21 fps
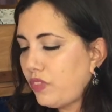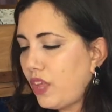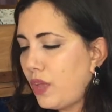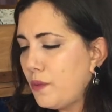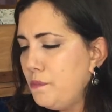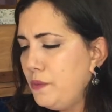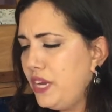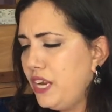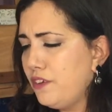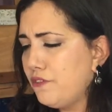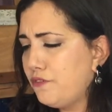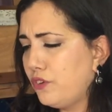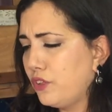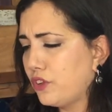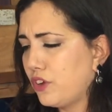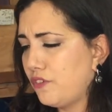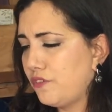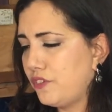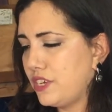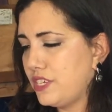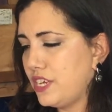Meaningful
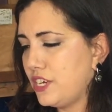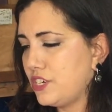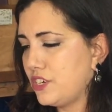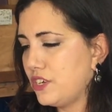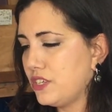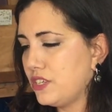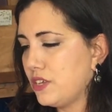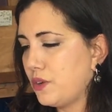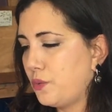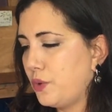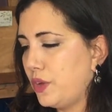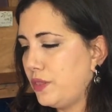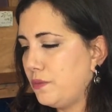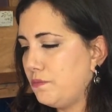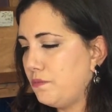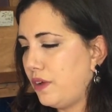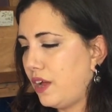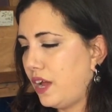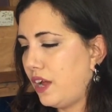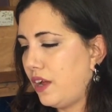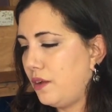Conversations with
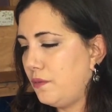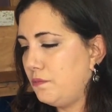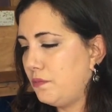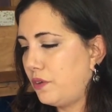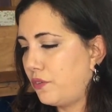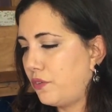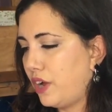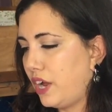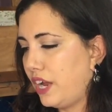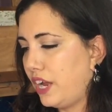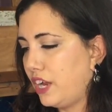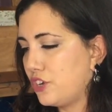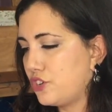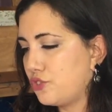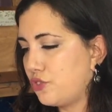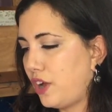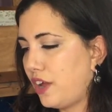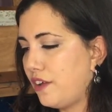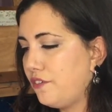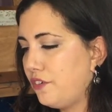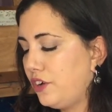Ma- Mariah
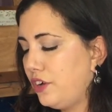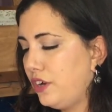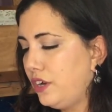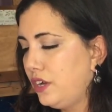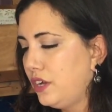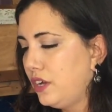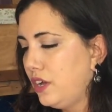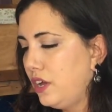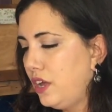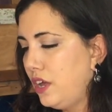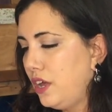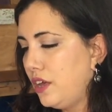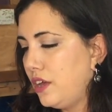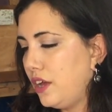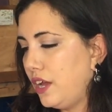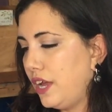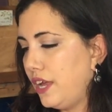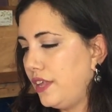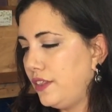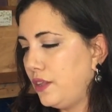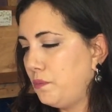Shriver,
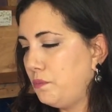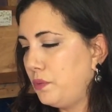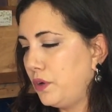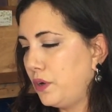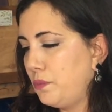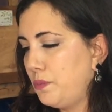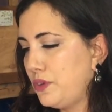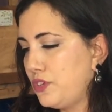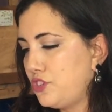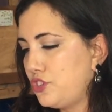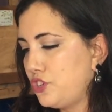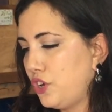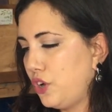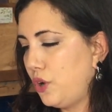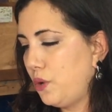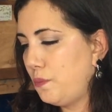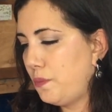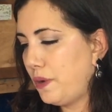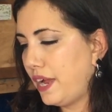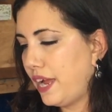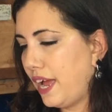and The Purpose Show
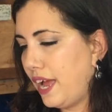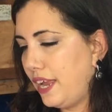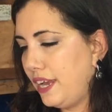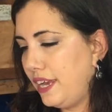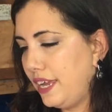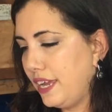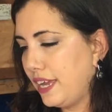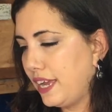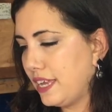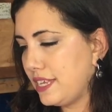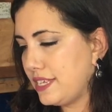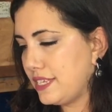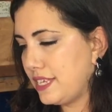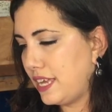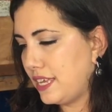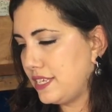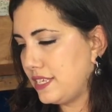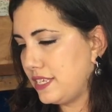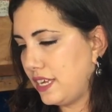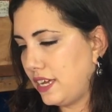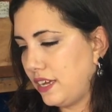by Ali
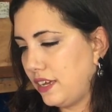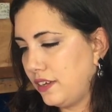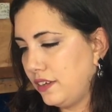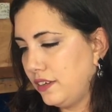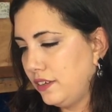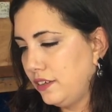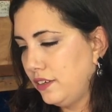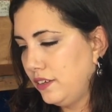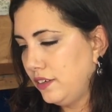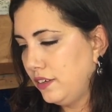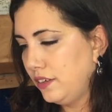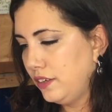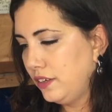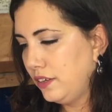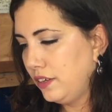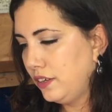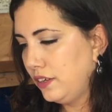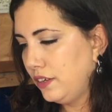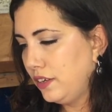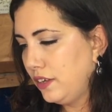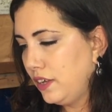Casasa.
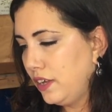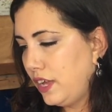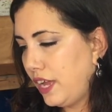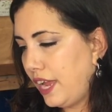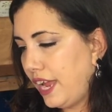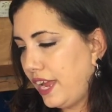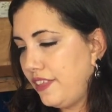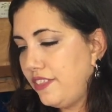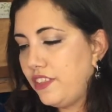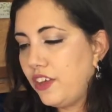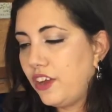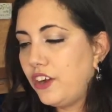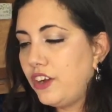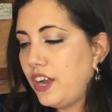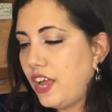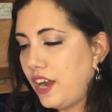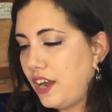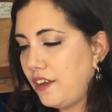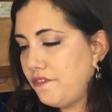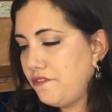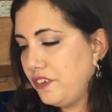And they're
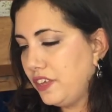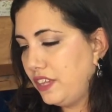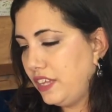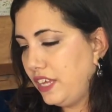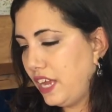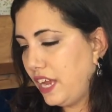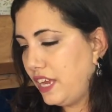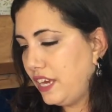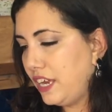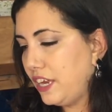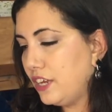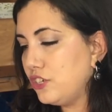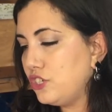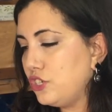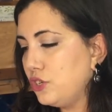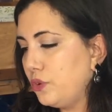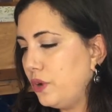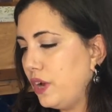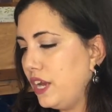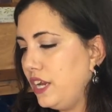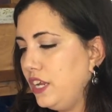not affiliated
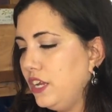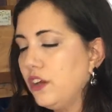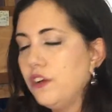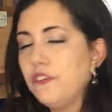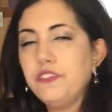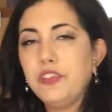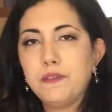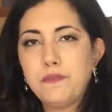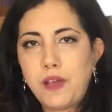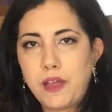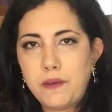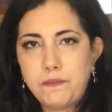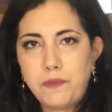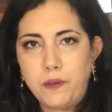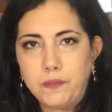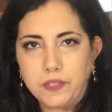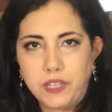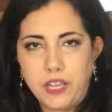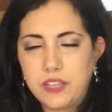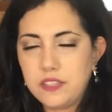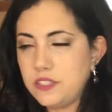to any of the About
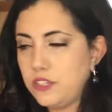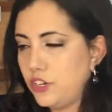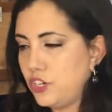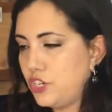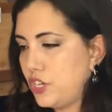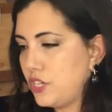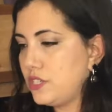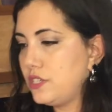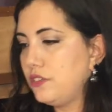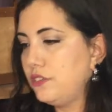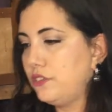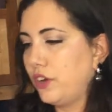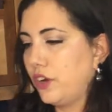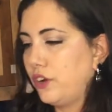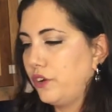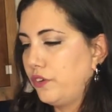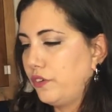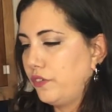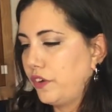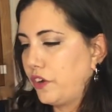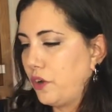podcasts, they're just
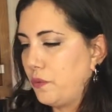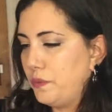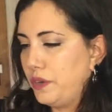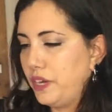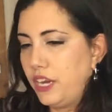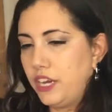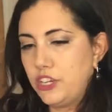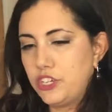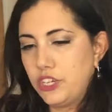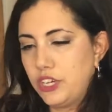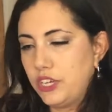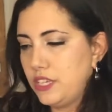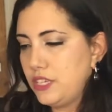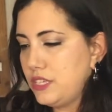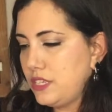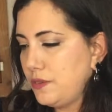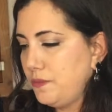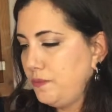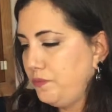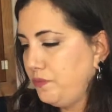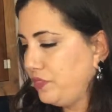their
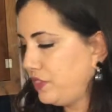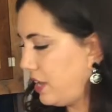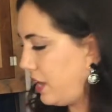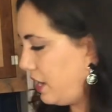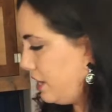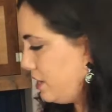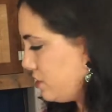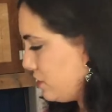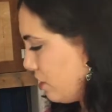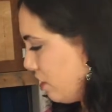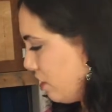recommendations. That is